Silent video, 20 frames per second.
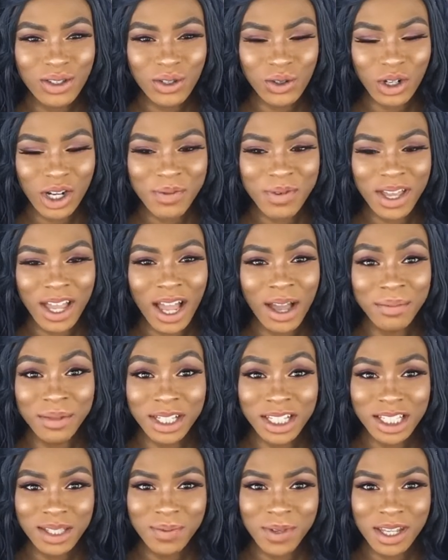screaming at
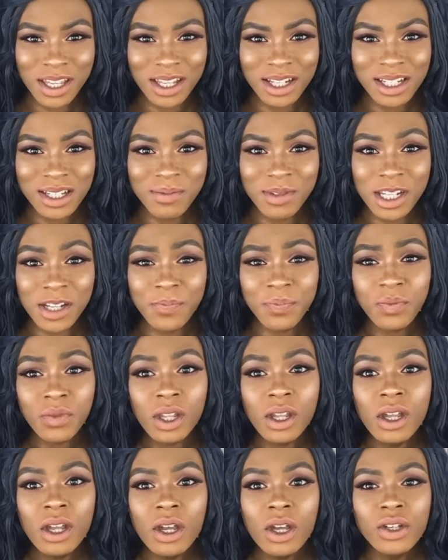me, speaking to me.
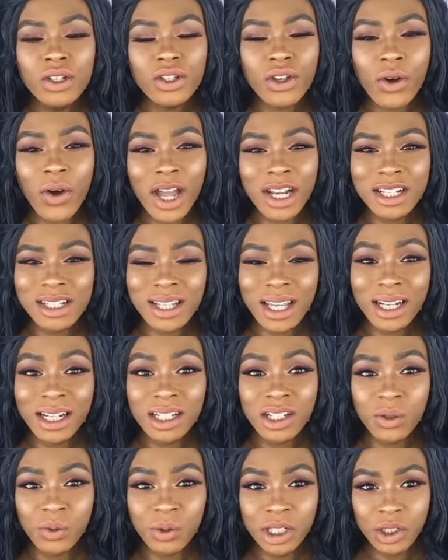So I
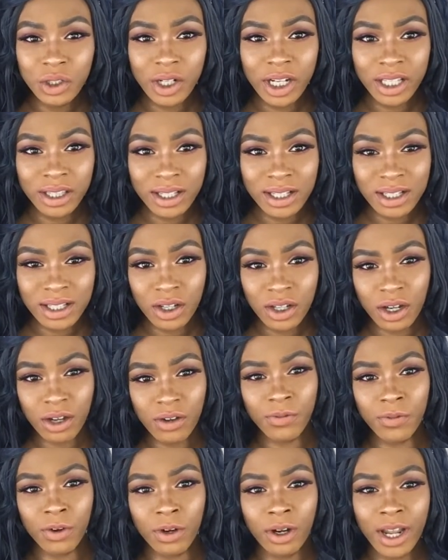decided to recreate this
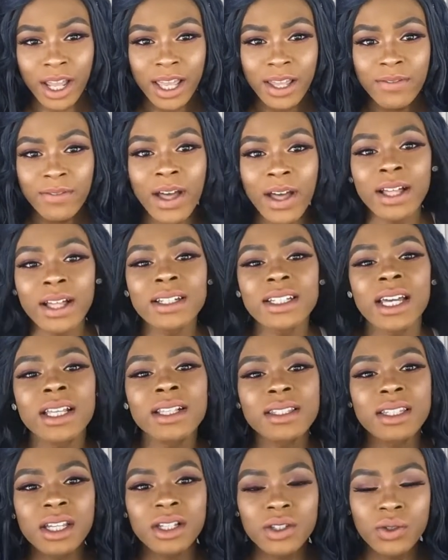look for a
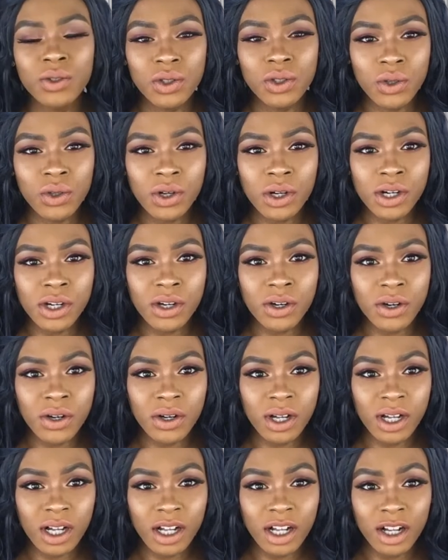Valentine's Day
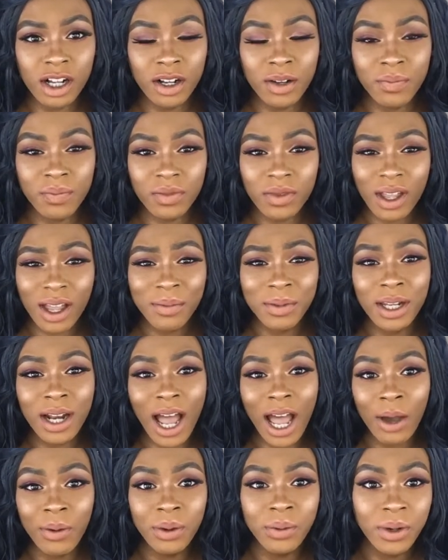tutorial. I mean,
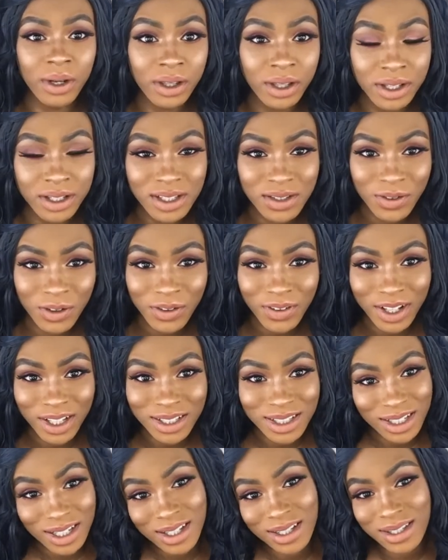I would wear this for
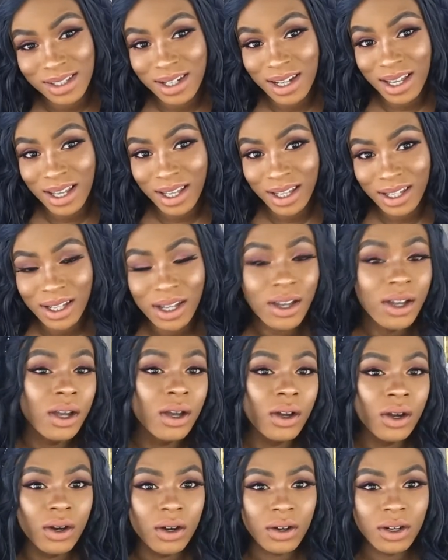Valentine's Day
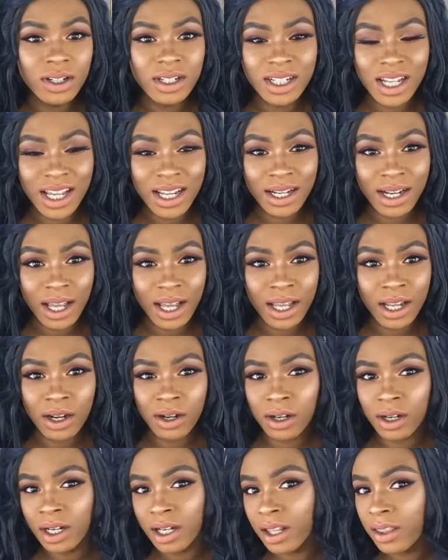or date
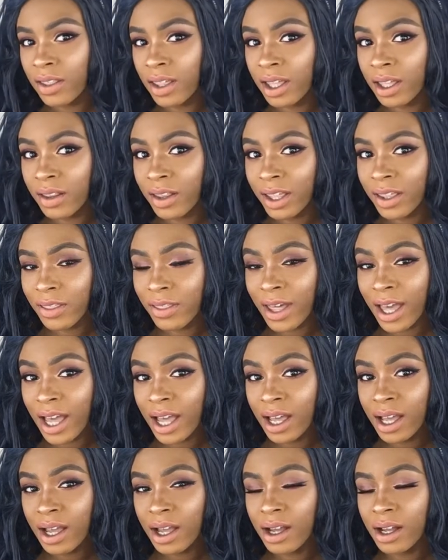night or anything like
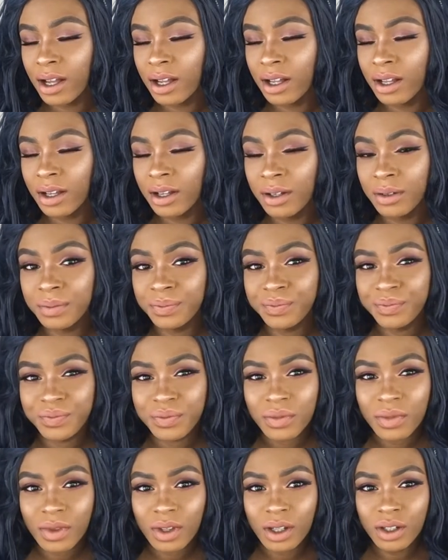that.
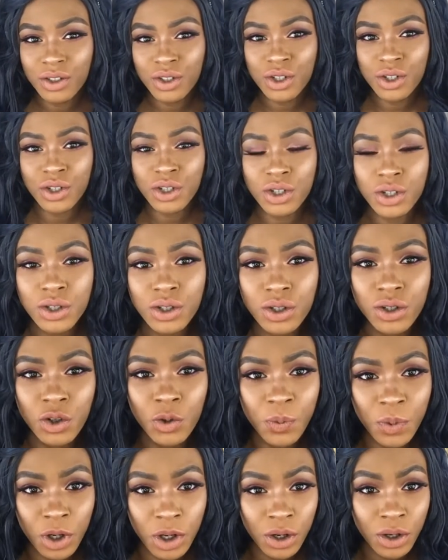It's just this
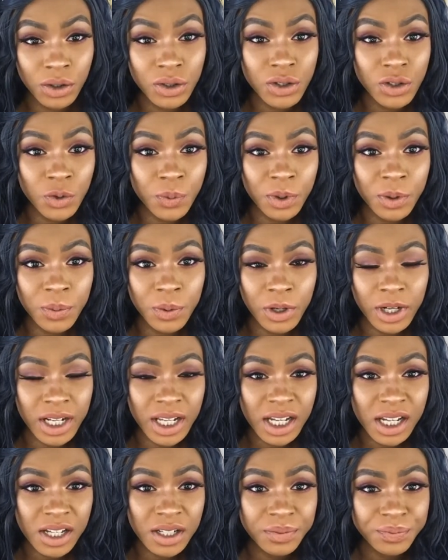super
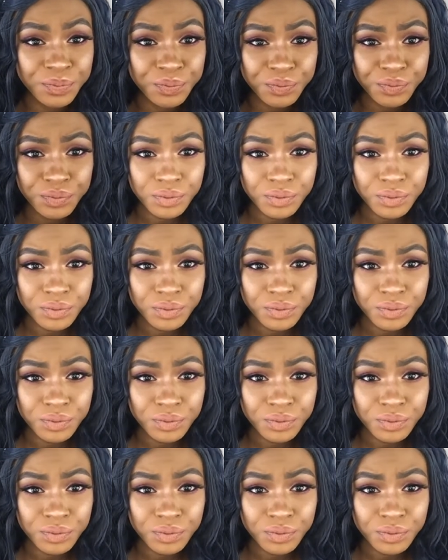pretty